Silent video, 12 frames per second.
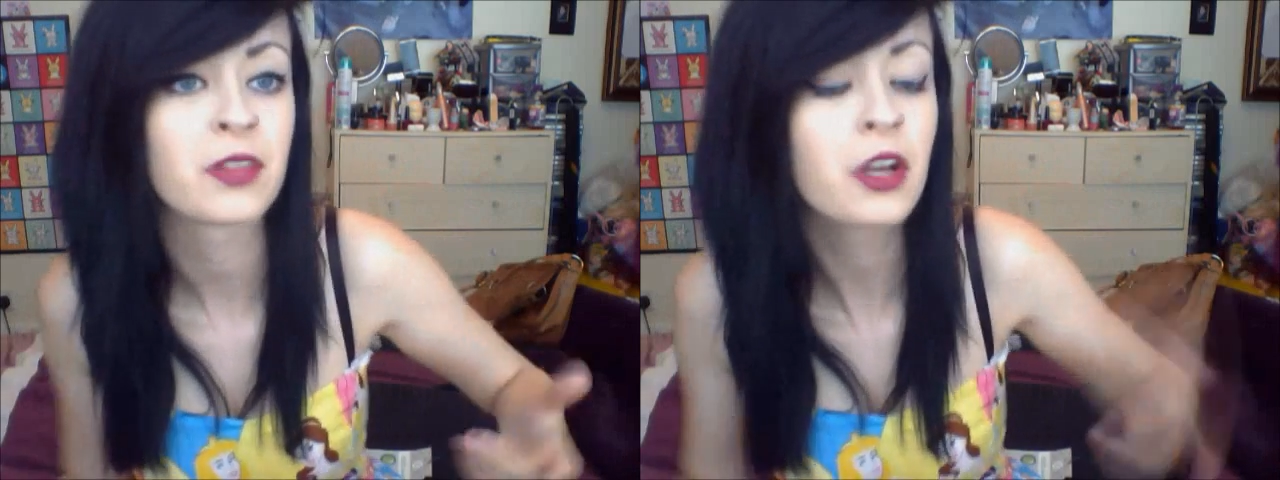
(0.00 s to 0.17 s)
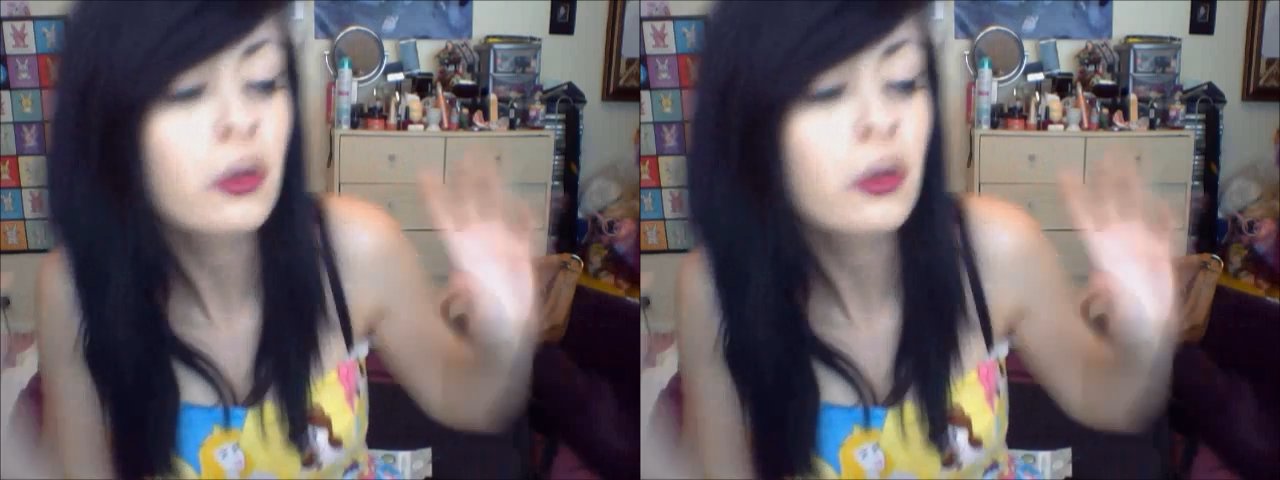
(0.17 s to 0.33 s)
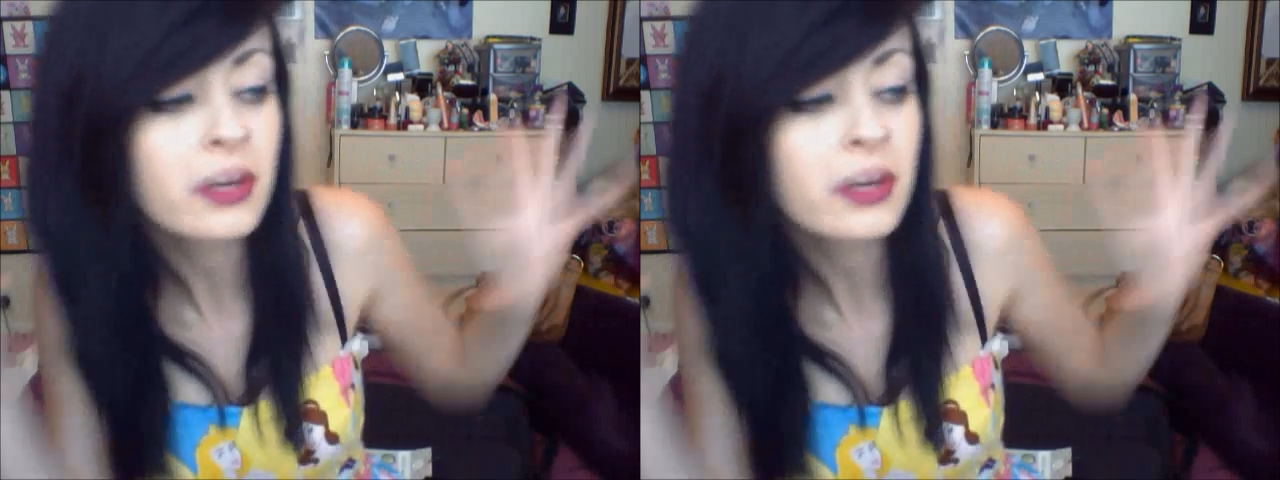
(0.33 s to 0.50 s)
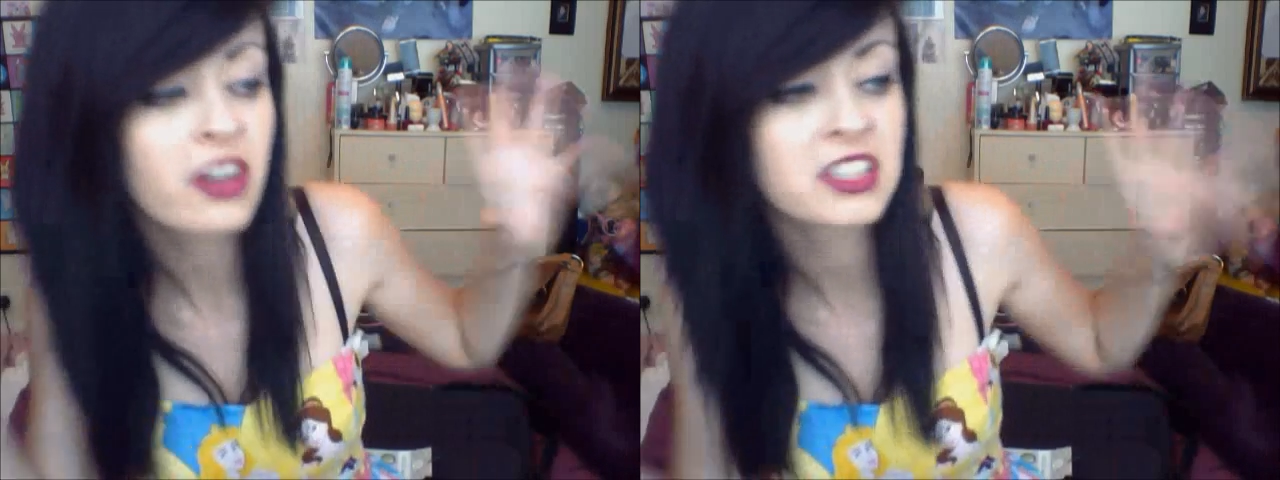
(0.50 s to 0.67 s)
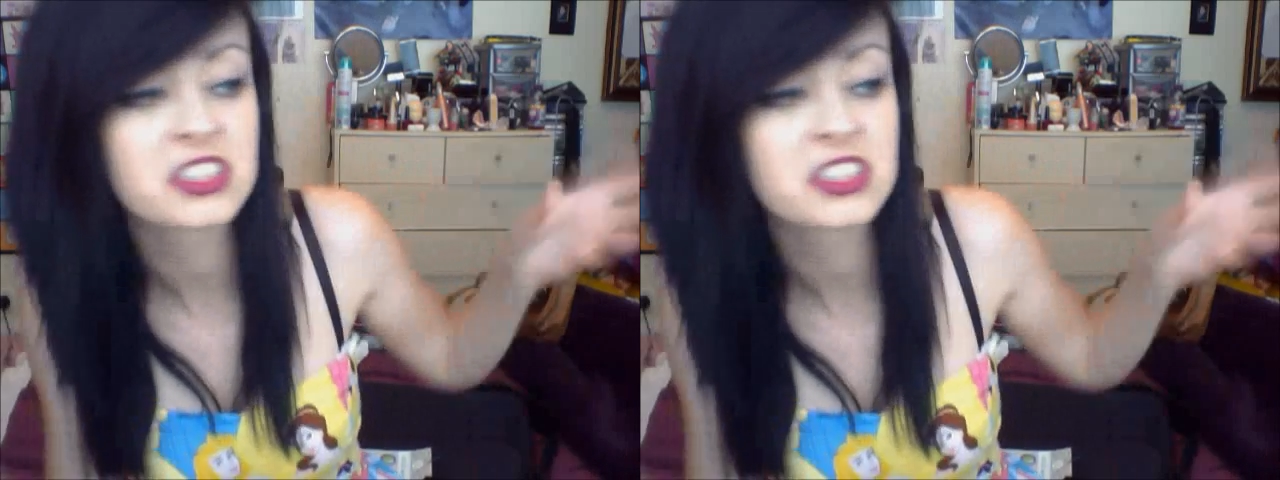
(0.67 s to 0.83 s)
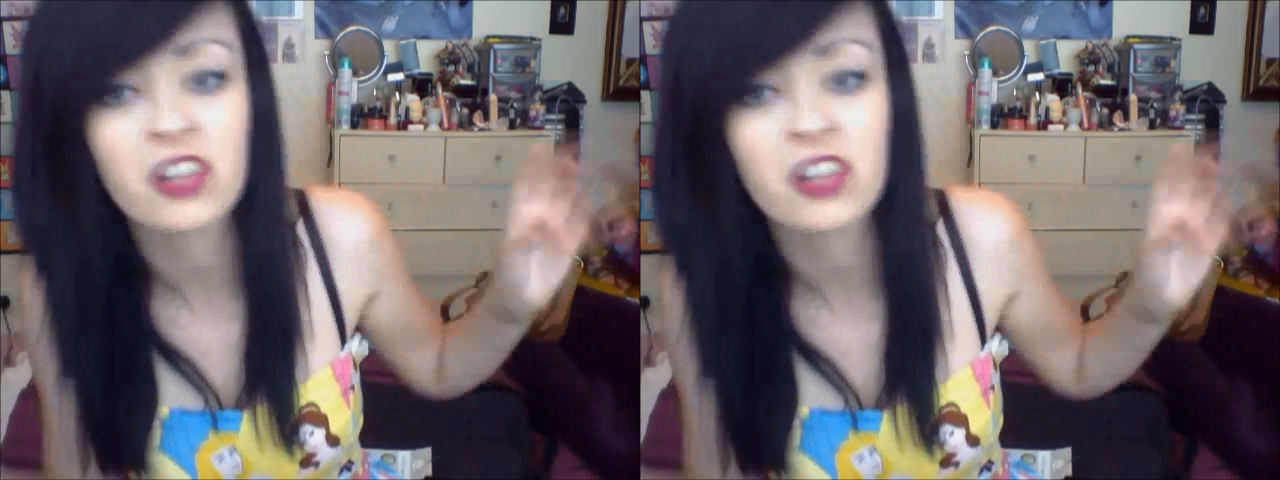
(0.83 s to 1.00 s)
think, oh my god,
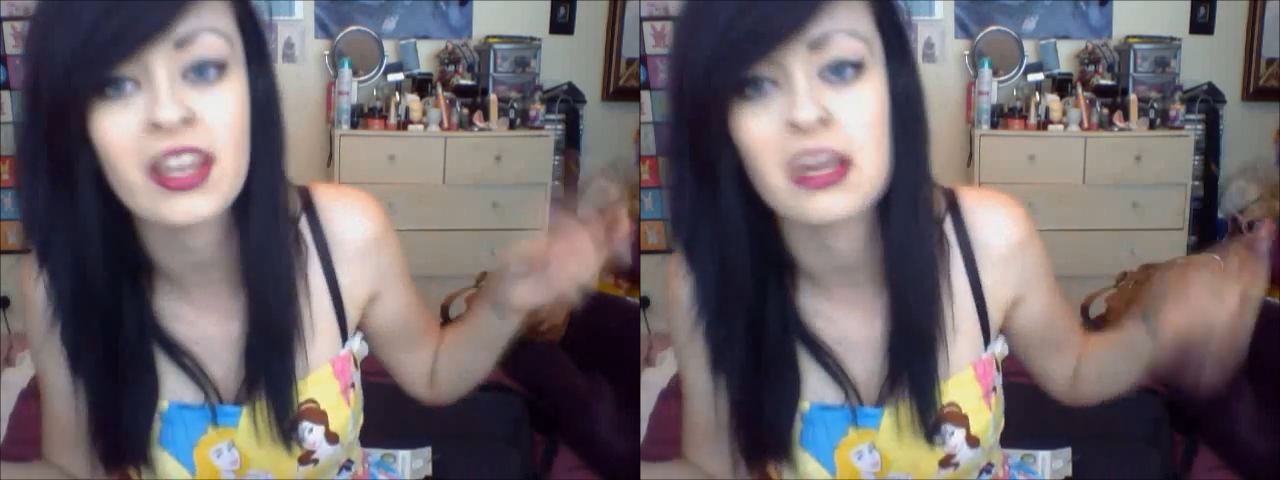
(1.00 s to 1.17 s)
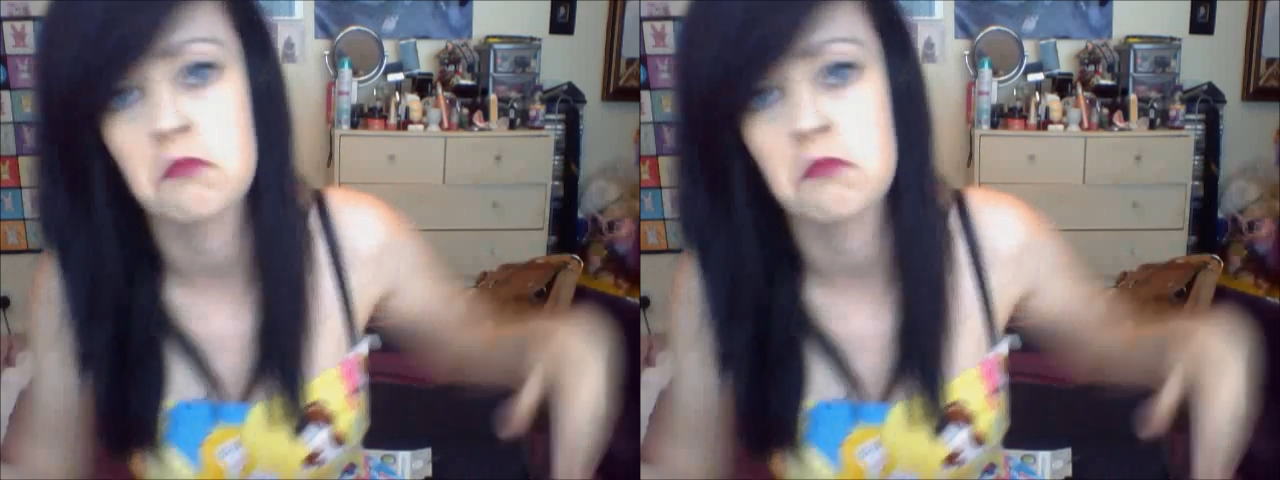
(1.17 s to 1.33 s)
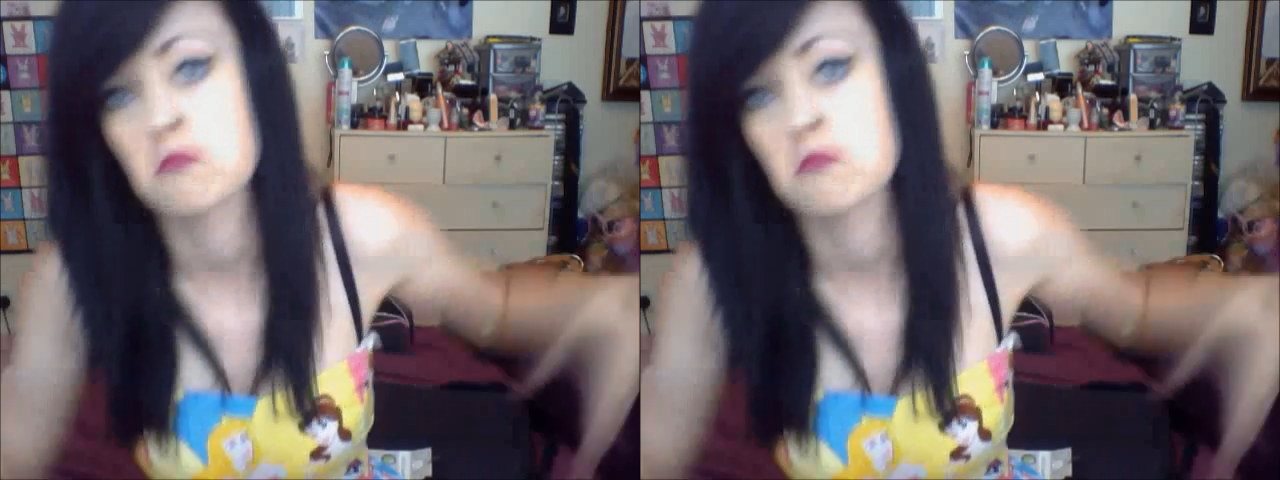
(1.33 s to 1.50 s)
it's soggy.